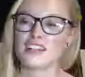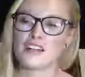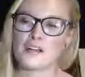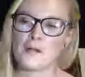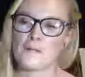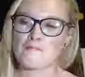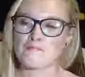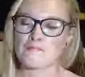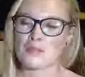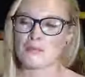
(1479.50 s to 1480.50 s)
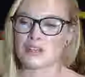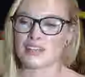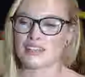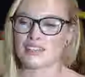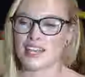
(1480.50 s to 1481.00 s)
Oh,
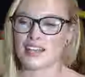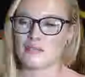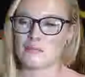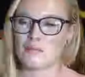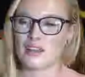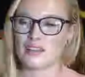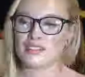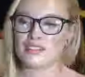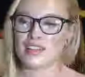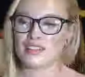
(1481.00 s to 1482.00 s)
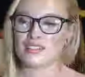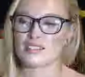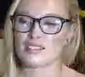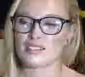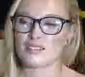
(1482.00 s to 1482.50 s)
but yeah, I
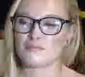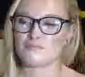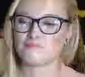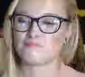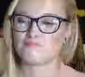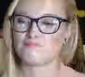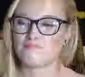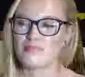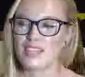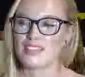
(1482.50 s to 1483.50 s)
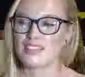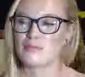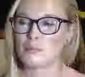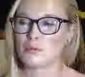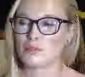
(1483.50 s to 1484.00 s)
just
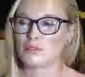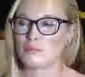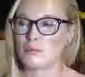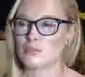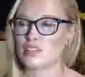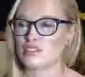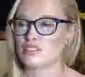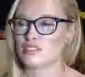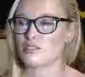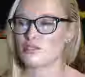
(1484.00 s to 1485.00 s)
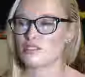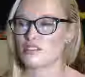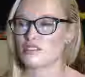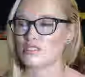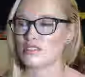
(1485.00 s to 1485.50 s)
people take shit too
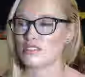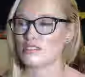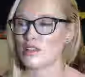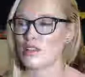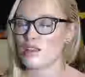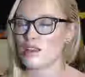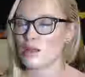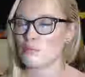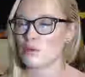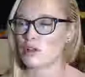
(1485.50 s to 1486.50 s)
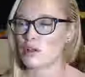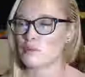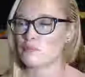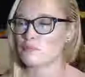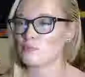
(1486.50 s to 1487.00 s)
seriously. But
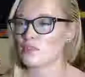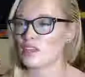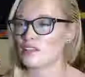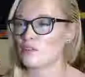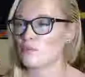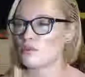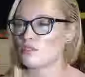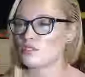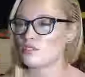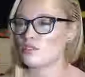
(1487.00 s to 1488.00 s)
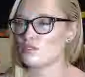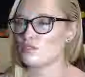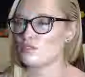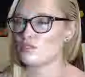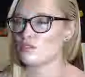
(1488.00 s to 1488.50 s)
I did want
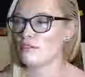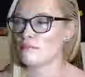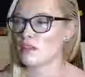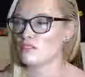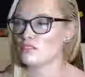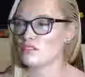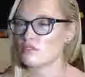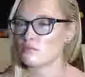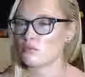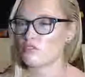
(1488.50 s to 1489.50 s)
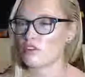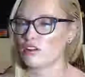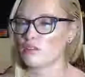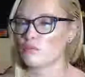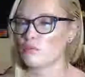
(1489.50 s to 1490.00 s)
to mention before
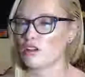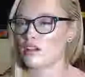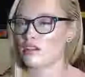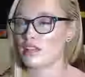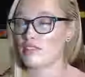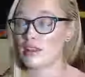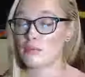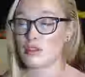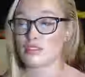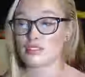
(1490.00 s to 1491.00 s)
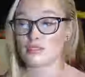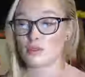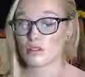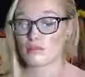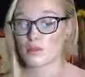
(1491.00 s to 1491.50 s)
if anybody does
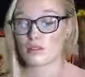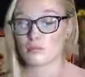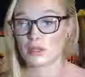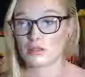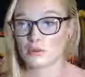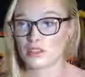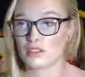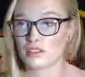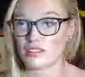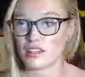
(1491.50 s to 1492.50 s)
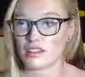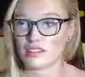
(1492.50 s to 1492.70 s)
want to come on, by the way,